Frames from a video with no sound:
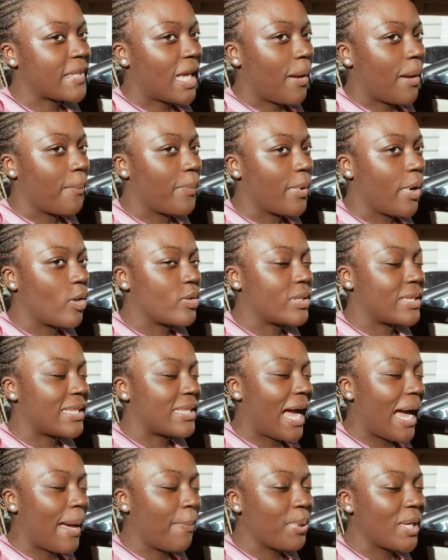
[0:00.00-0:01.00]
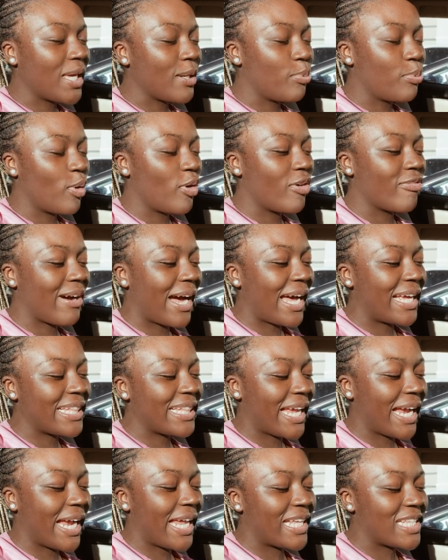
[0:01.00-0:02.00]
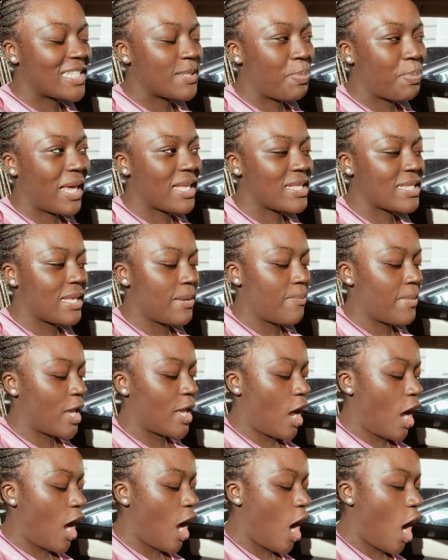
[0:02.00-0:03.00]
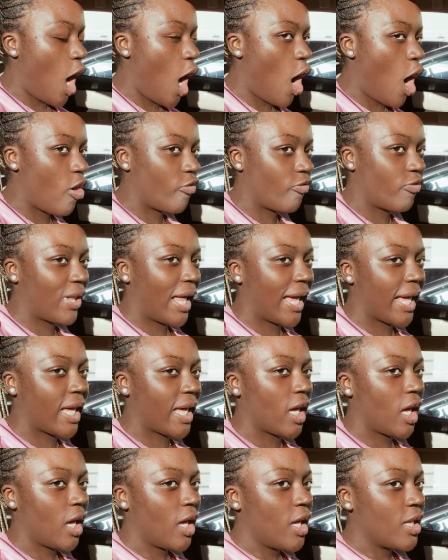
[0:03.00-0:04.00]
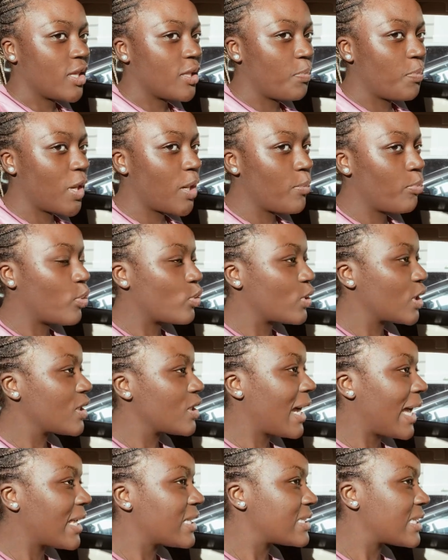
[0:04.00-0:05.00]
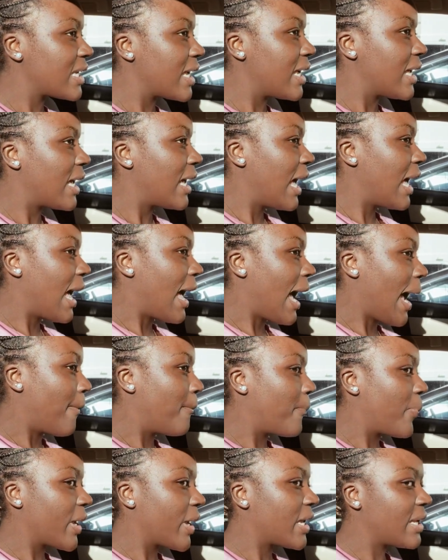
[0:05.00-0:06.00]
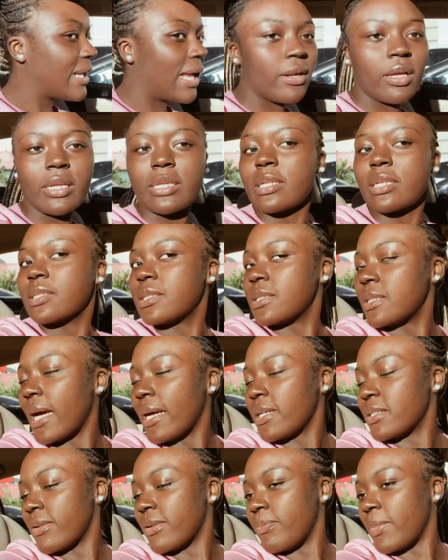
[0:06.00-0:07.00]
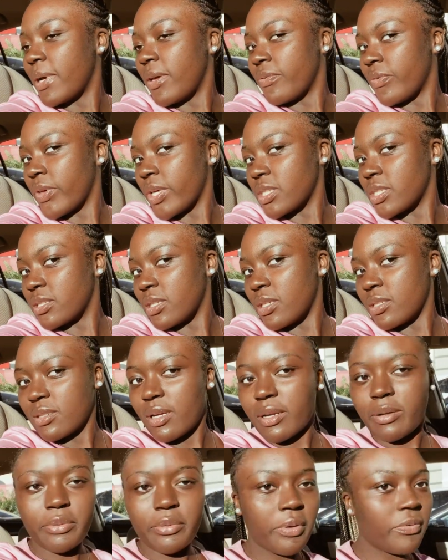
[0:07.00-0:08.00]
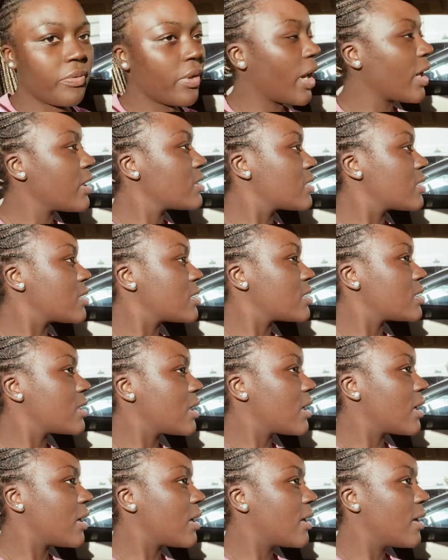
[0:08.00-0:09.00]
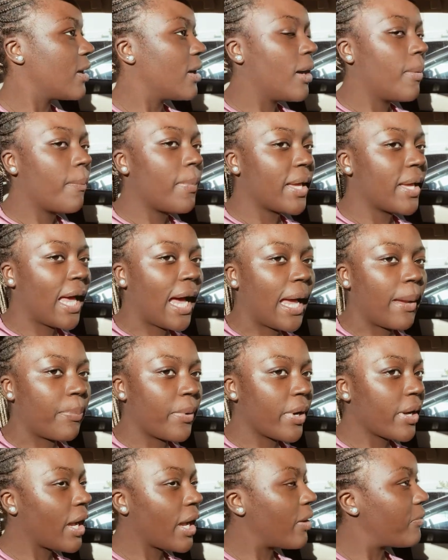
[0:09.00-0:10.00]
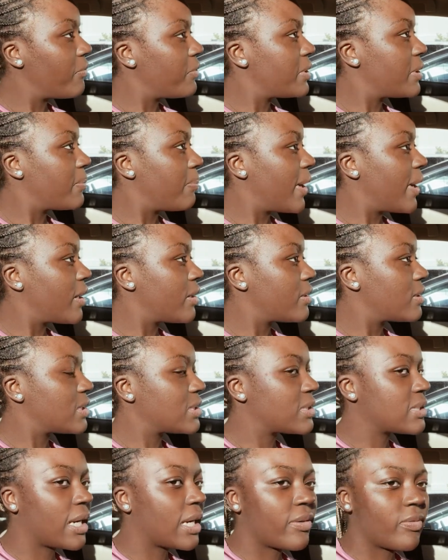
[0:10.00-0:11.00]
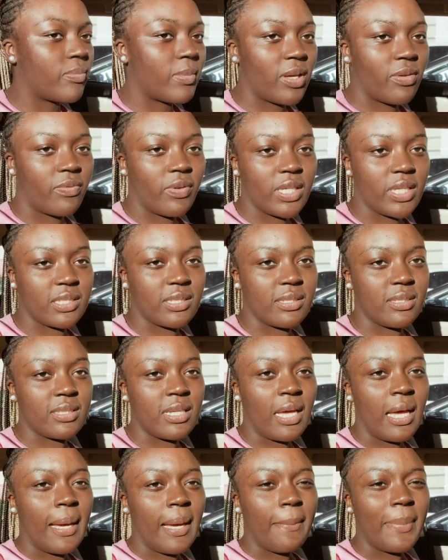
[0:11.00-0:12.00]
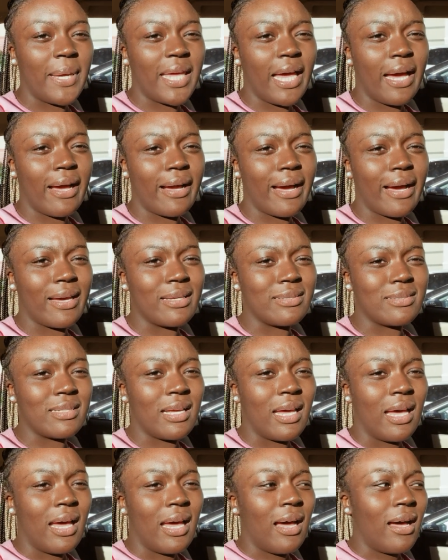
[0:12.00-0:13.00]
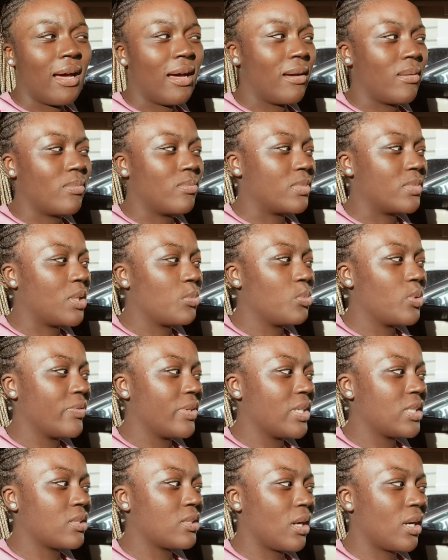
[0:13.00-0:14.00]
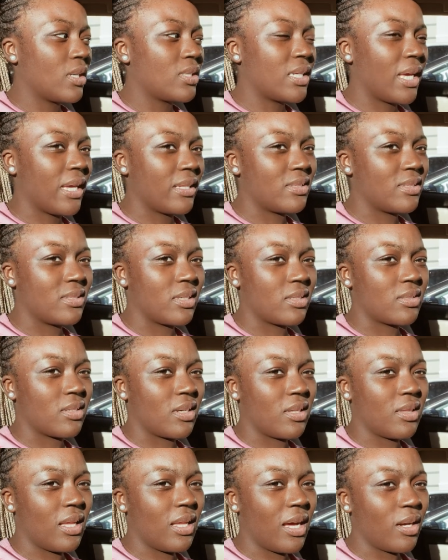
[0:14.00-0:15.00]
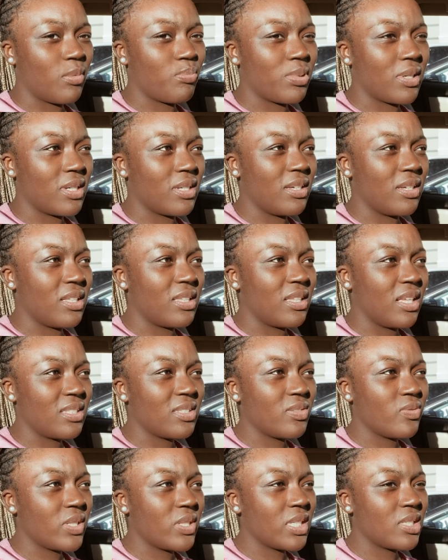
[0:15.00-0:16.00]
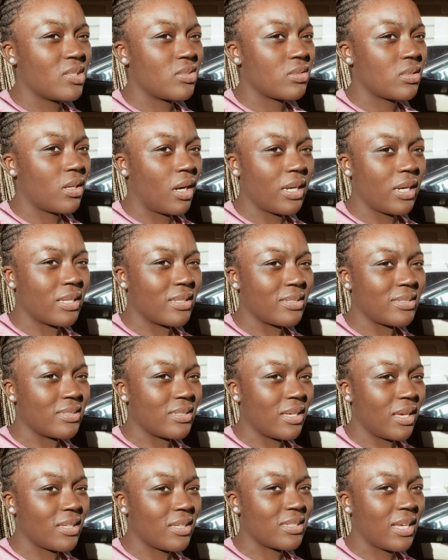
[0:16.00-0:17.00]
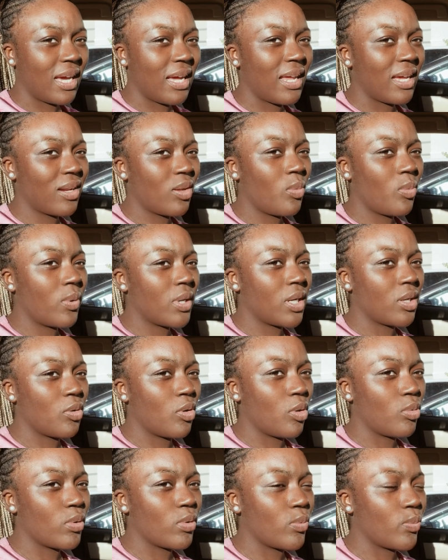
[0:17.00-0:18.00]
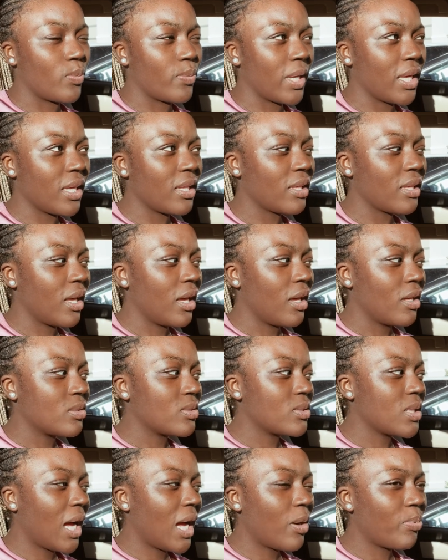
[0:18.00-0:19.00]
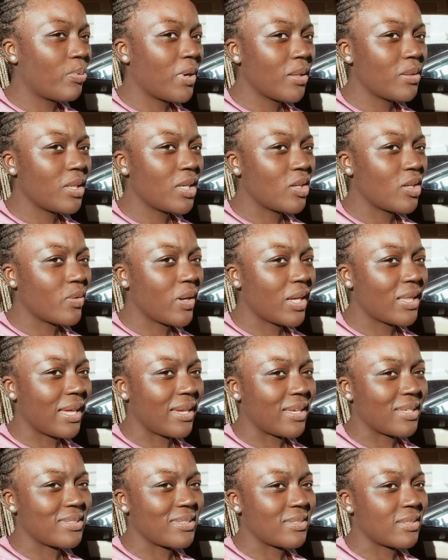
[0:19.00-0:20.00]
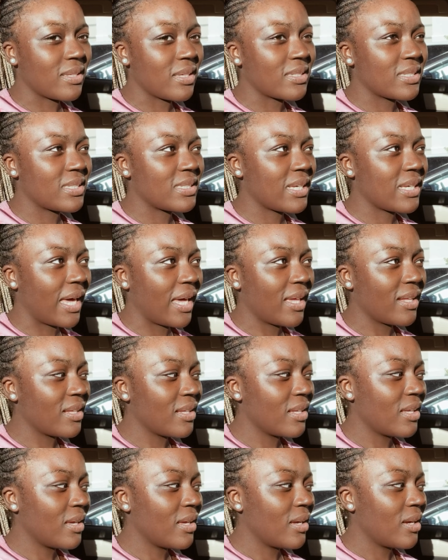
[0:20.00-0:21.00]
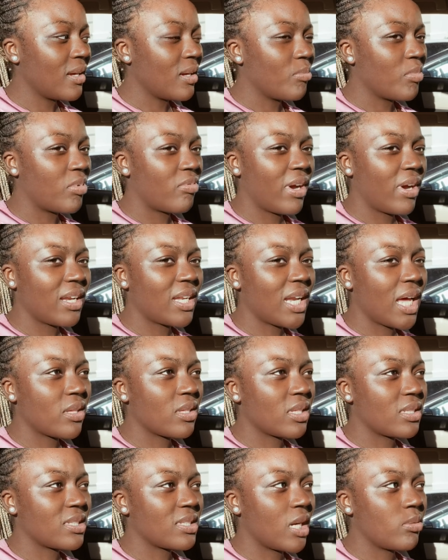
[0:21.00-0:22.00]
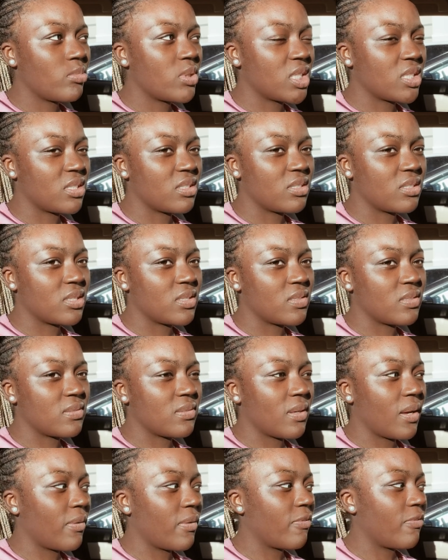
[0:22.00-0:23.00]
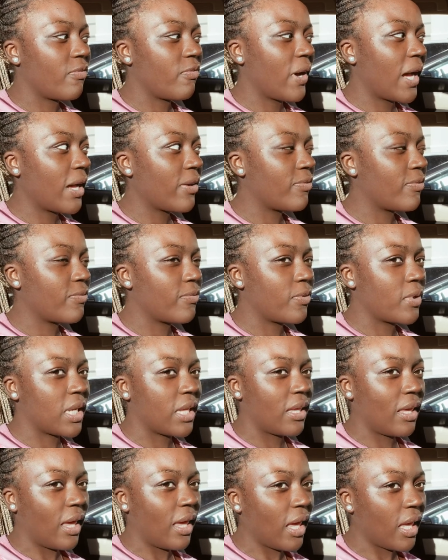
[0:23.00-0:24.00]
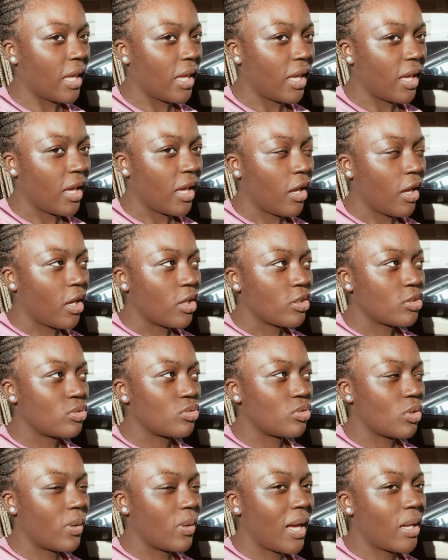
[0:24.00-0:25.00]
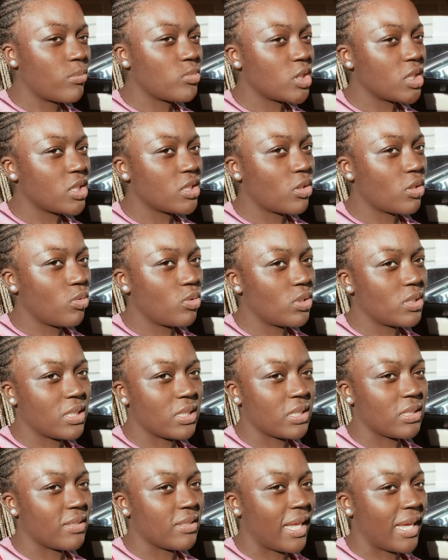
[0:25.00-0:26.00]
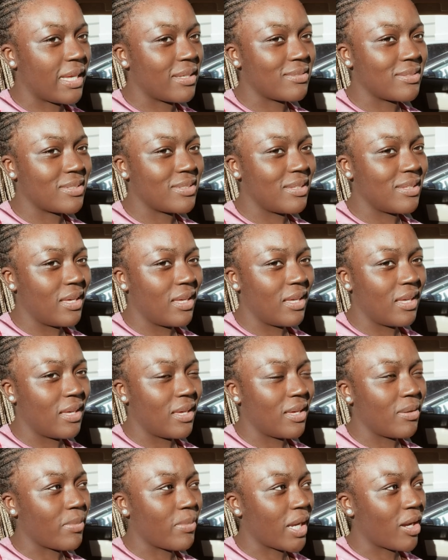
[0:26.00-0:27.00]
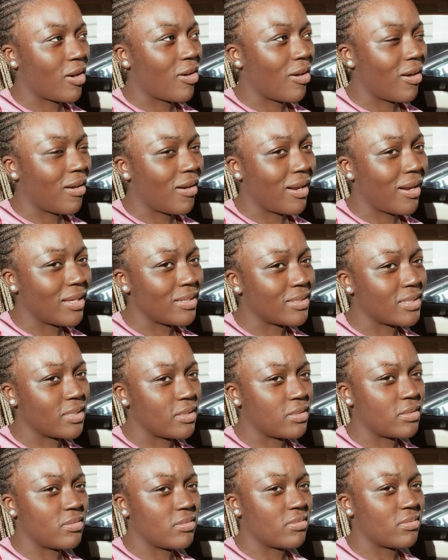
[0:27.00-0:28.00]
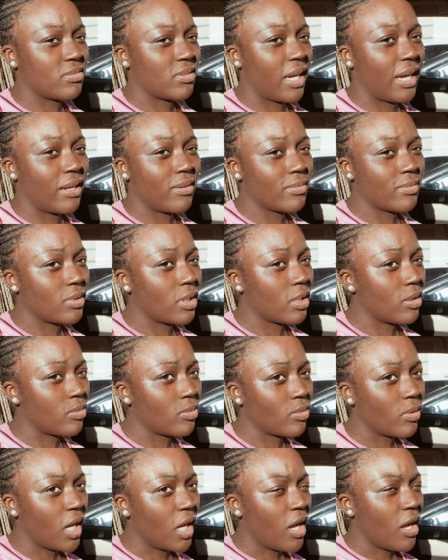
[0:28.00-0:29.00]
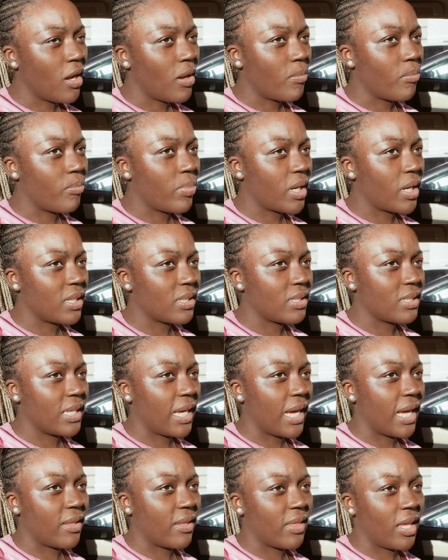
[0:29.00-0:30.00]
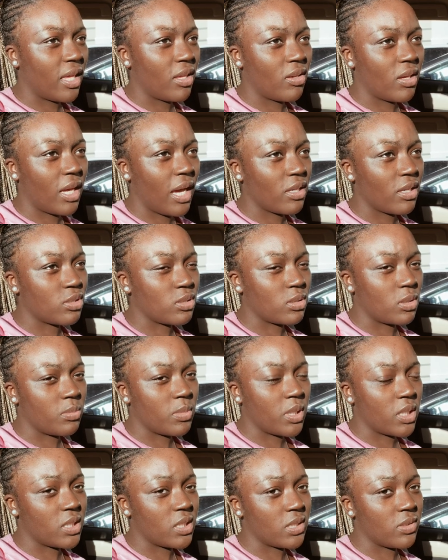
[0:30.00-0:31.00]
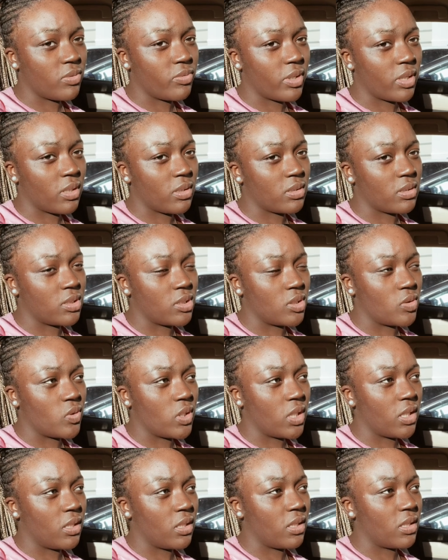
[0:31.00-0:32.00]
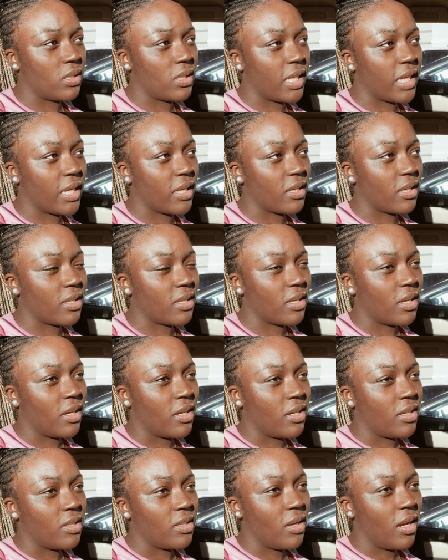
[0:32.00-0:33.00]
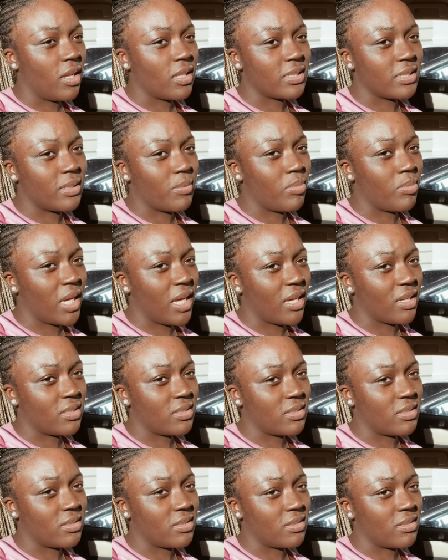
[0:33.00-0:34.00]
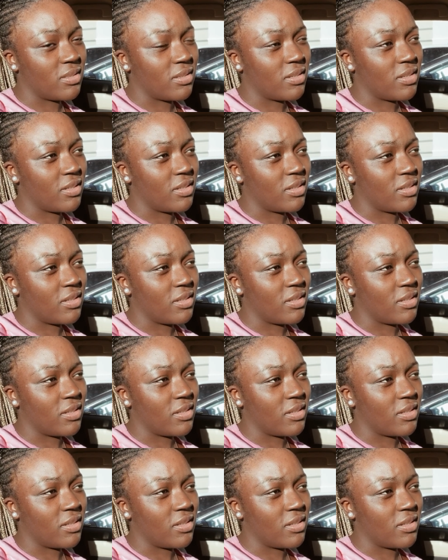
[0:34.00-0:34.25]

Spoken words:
Bro, that pimple right there is pissing me off. Like, the pimple, do you guys see it? I'm breaking out on the sides of my faces. I don't know if you guys can see it, but yeah, I break out really bad on the side of my faces. But yeah, guys, the movie starts at 6 o'clock, but it doesn't really start at 6, and I don't want to go and wait, so I'll probably go at like 6:10, but right now the time is 5:48. So I'm just going to like sit in my car and just, I don't know. But yeah, thank you guys so much for tuning in. Like, y'all are the best.